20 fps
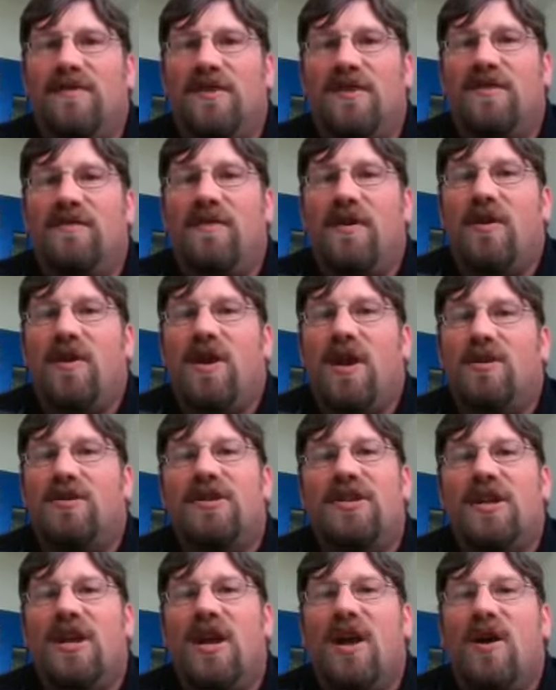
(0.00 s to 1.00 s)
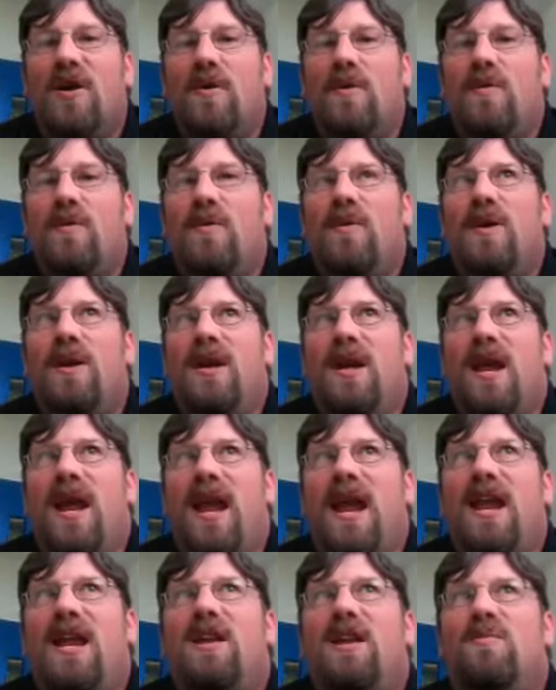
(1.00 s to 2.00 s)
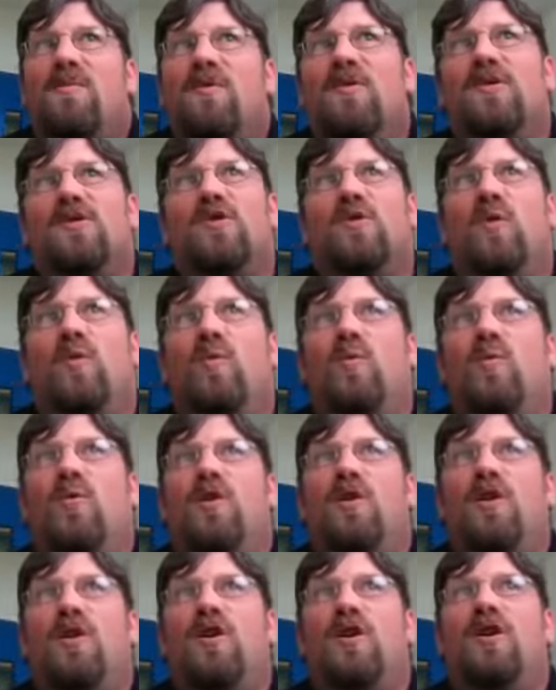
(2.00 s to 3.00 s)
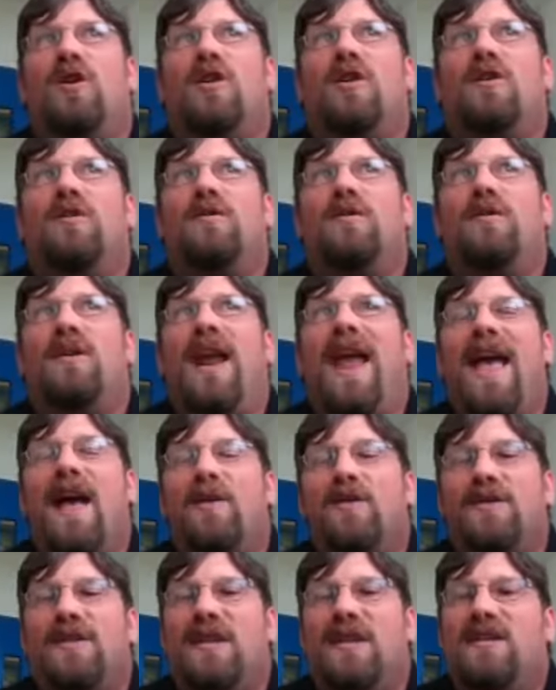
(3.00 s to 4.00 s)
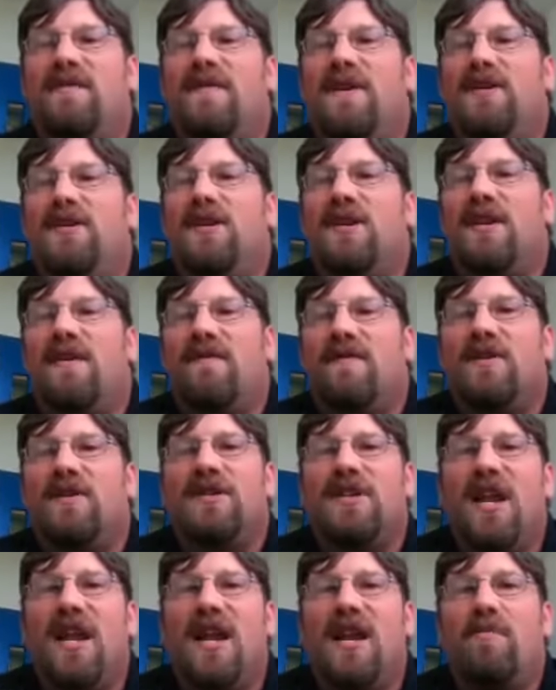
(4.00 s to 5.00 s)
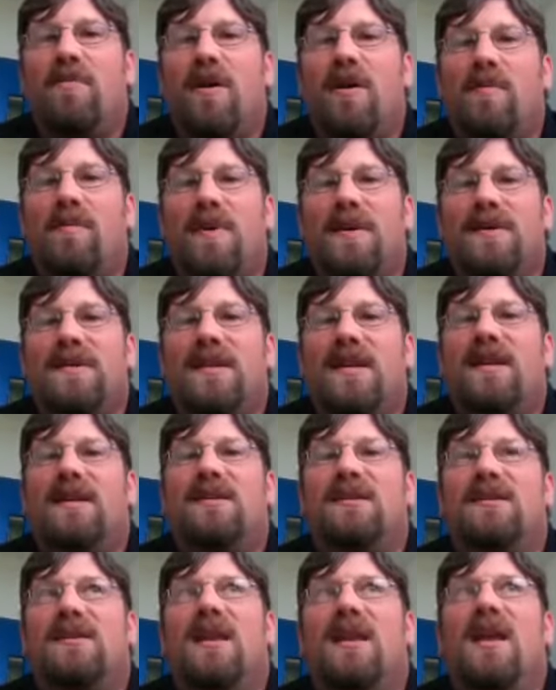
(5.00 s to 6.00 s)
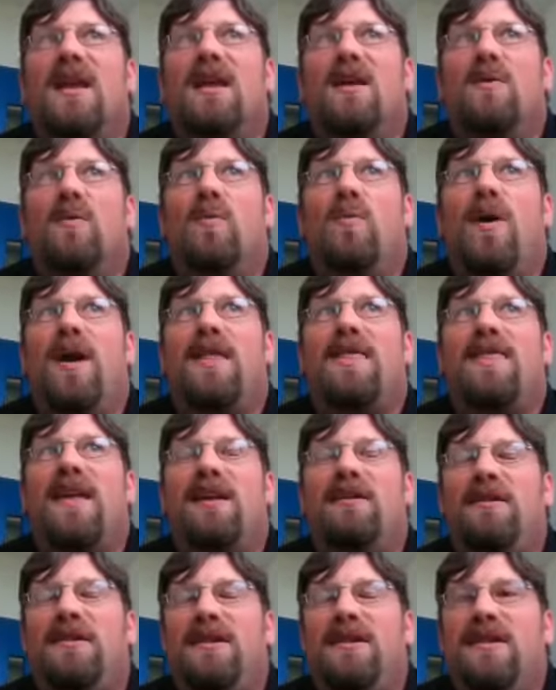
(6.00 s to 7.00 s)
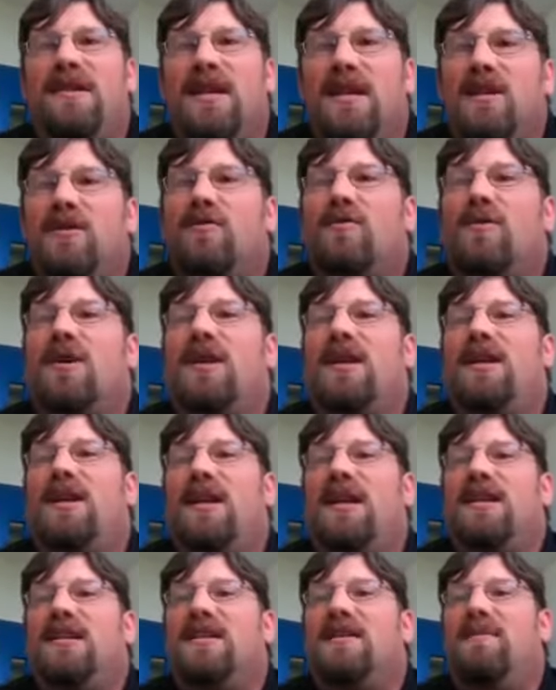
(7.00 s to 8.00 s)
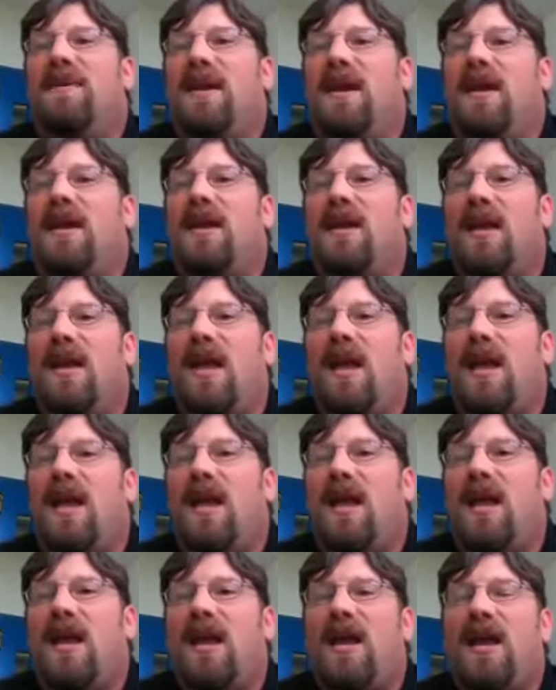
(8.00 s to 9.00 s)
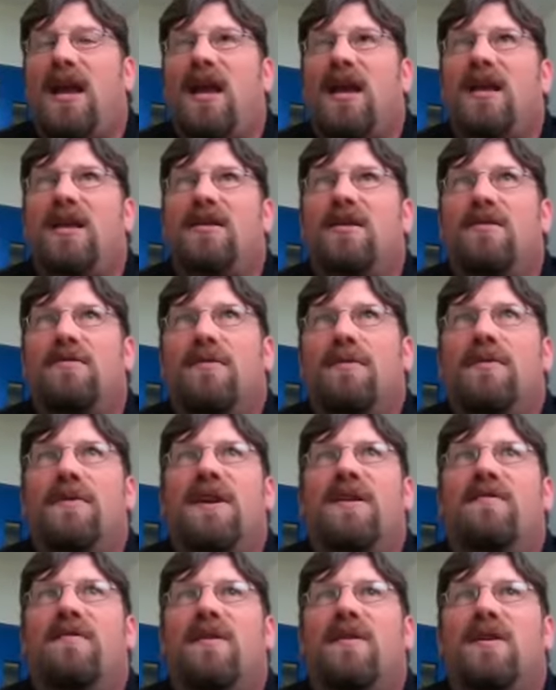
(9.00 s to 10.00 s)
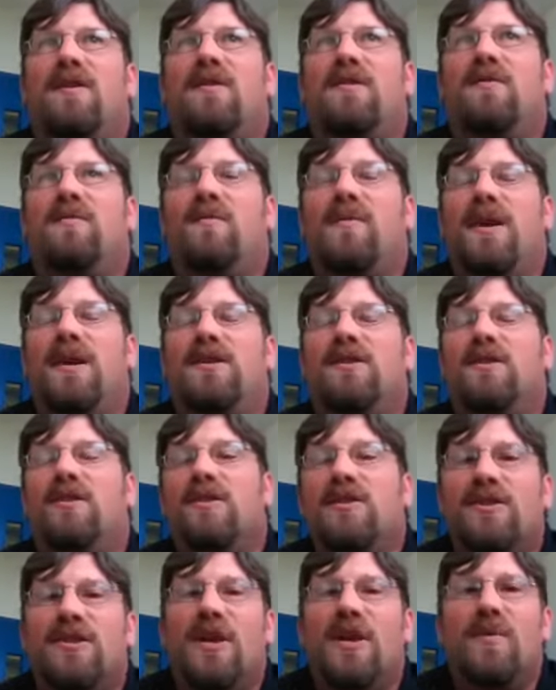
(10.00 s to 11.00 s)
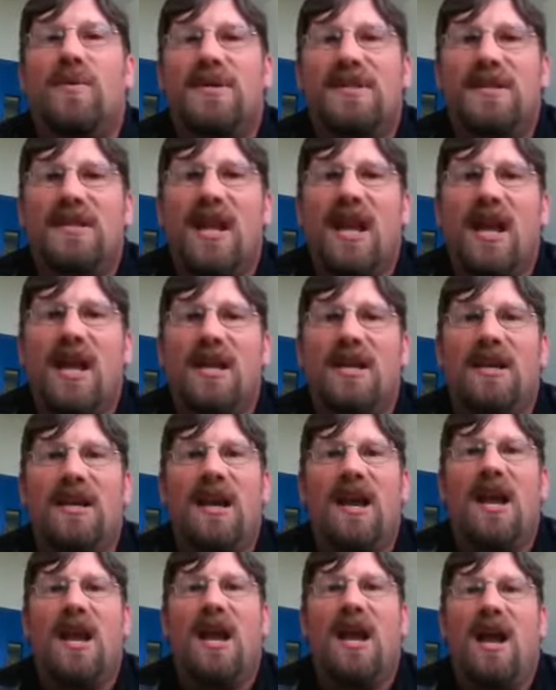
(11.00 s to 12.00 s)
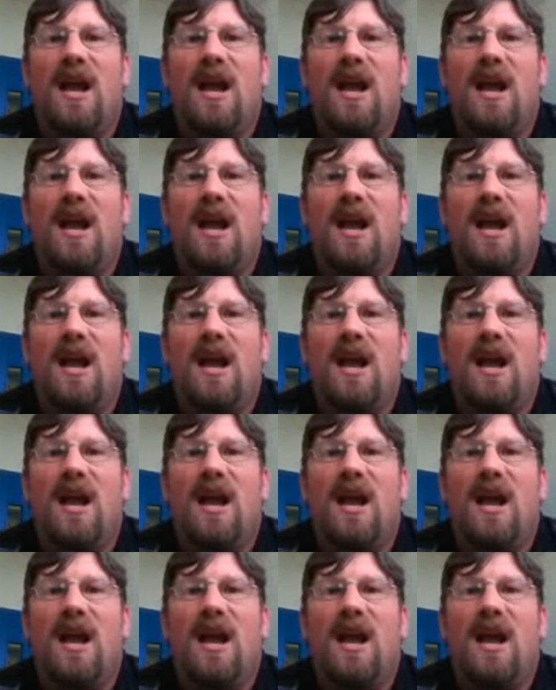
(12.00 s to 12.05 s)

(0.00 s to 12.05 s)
just a few years ago, animals were housed individually for study purposes when they didn't really need to be. And through different research that was done,